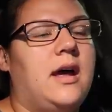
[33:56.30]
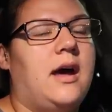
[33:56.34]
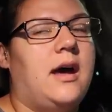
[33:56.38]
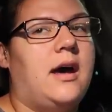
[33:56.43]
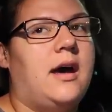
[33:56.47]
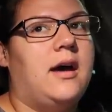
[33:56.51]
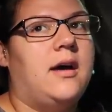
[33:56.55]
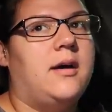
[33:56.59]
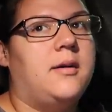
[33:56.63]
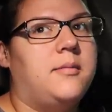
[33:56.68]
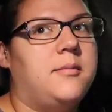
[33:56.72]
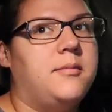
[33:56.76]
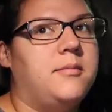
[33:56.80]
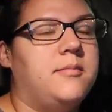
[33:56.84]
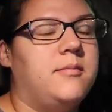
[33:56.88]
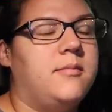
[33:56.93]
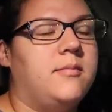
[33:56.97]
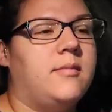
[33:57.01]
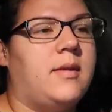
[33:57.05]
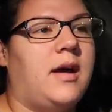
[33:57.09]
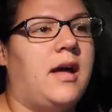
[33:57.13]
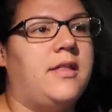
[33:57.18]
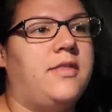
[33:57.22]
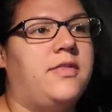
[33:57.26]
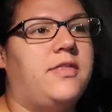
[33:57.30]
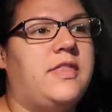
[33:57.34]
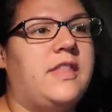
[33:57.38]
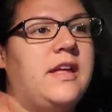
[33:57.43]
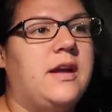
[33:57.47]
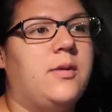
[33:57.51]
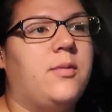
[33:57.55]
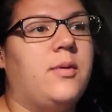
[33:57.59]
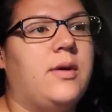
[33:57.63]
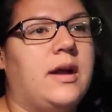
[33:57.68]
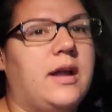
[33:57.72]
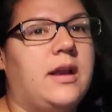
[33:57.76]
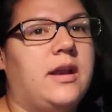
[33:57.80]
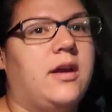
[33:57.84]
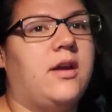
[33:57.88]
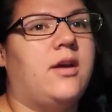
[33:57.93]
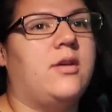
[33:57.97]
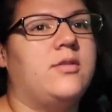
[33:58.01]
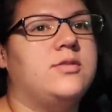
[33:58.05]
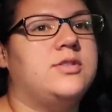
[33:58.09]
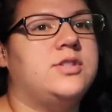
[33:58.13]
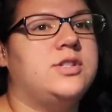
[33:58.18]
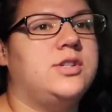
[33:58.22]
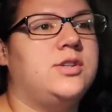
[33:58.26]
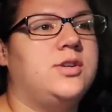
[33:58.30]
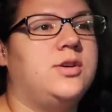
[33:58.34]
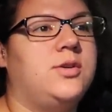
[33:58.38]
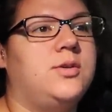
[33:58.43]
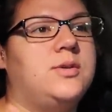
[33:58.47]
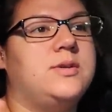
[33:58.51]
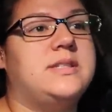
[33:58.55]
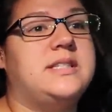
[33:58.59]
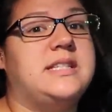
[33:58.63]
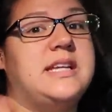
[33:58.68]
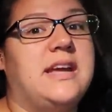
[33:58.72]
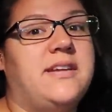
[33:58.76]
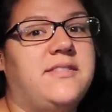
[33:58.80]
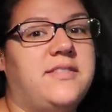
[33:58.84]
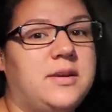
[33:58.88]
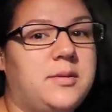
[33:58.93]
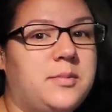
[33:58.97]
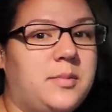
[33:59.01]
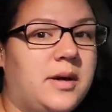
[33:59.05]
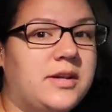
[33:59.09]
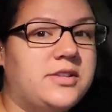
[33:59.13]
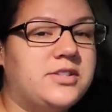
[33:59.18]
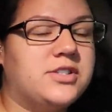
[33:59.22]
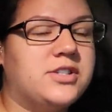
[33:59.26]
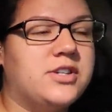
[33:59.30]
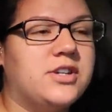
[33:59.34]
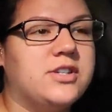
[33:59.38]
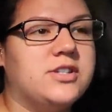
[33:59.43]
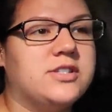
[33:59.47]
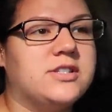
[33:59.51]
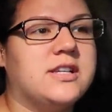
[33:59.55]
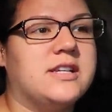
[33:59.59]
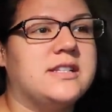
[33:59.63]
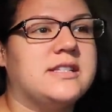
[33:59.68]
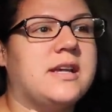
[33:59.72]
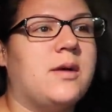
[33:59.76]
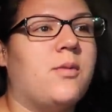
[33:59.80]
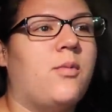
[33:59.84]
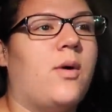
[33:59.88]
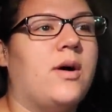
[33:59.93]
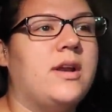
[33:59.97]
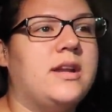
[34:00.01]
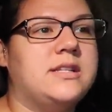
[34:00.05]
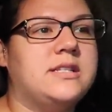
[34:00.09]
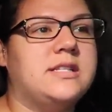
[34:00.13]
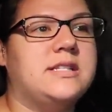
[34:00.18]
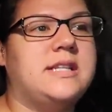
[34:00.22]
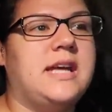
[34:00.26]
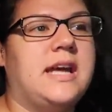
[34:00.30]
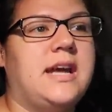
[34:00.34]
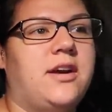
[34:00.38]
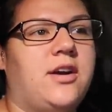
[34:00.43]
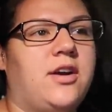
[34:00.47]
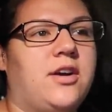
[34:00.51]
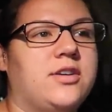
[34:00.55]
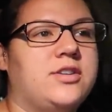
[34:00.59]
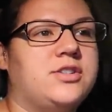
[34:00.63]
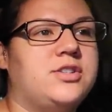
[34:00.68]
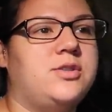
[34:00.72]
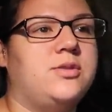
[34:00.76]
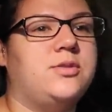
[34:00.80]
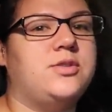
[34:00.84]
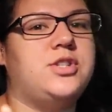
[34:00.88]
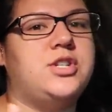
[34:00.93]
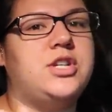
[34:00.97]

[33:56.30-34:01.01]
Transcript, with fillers: I think we're gonna go do Dave & Buster's, because I wanted to take her to,